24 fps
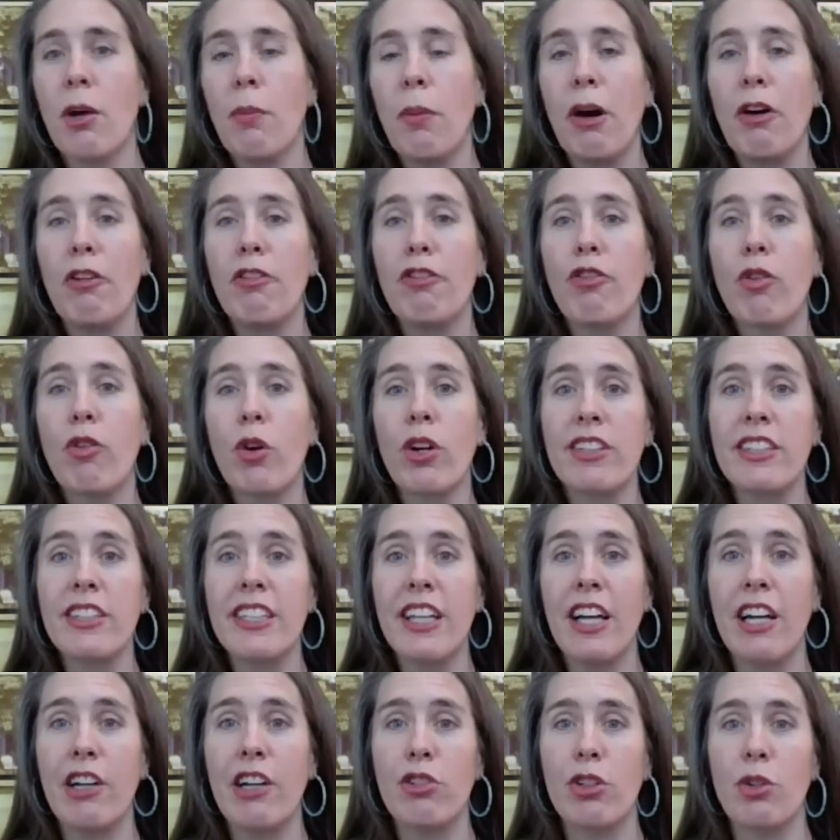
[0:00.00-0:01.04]
about
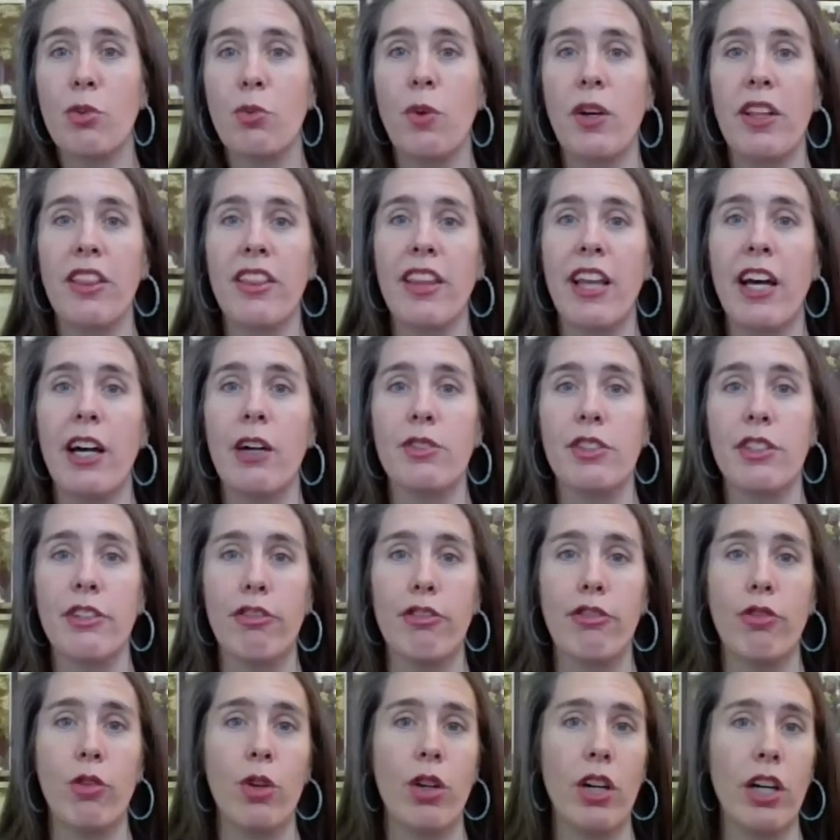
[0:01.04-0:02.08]

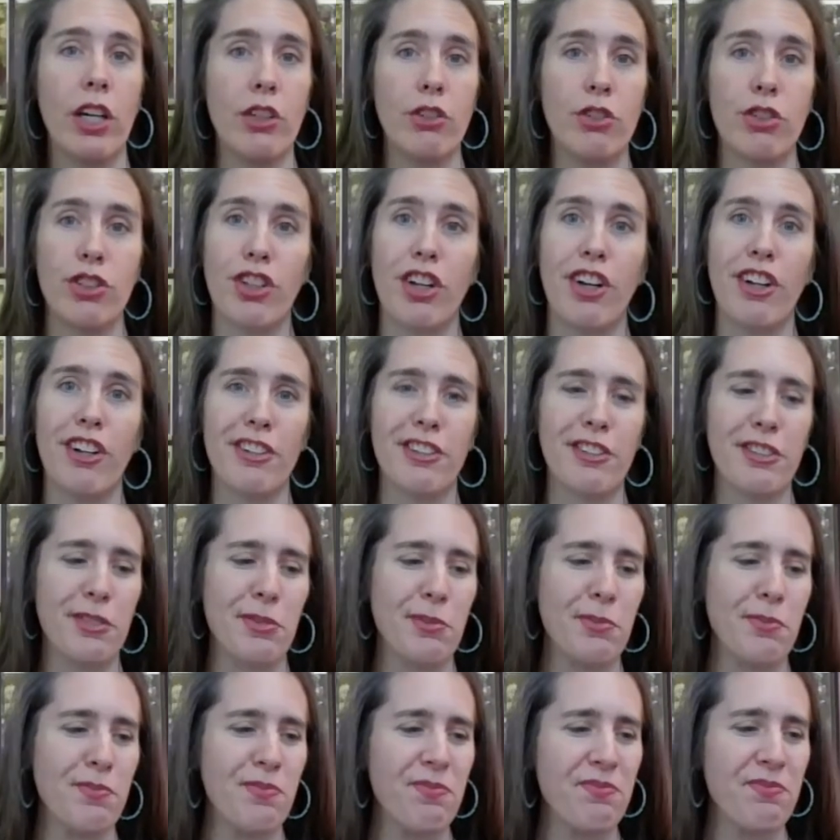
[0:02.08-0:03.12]

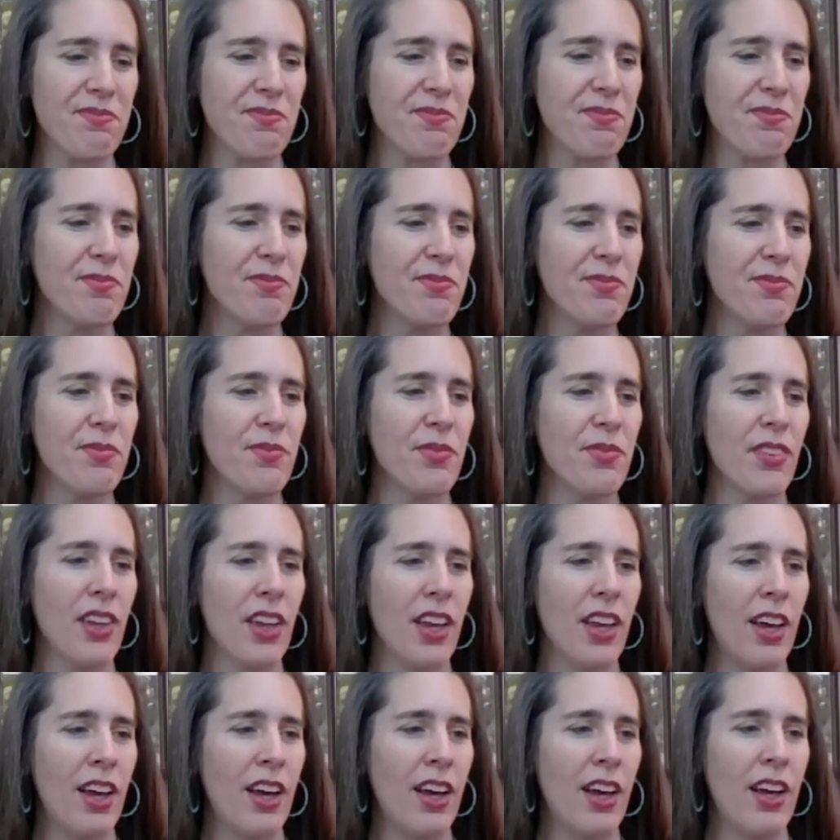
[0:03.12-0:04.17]

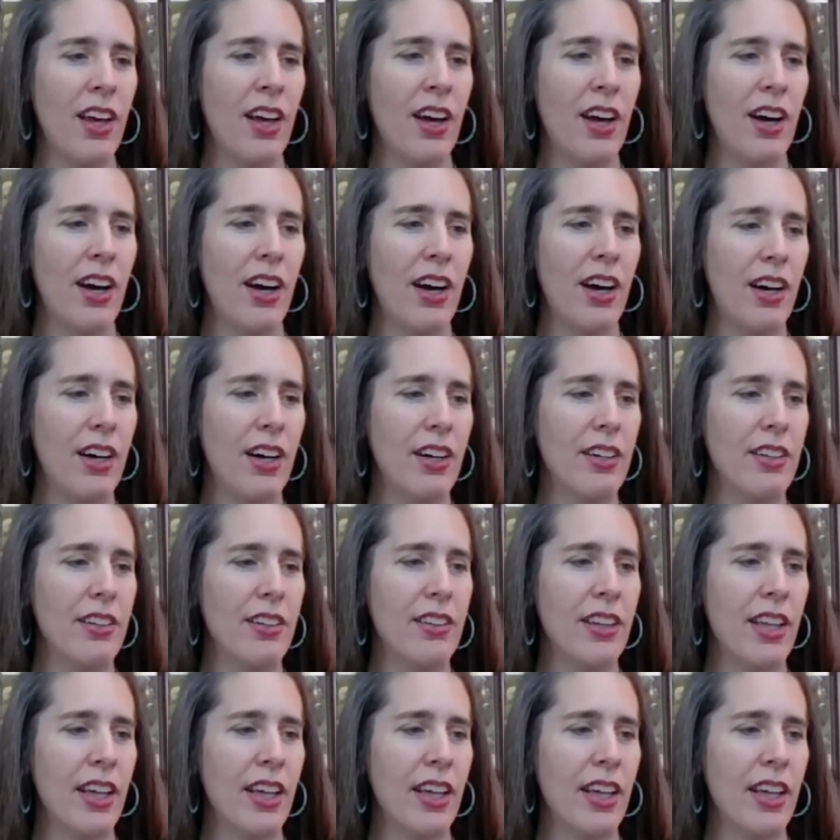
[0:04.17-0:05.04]
$1,400.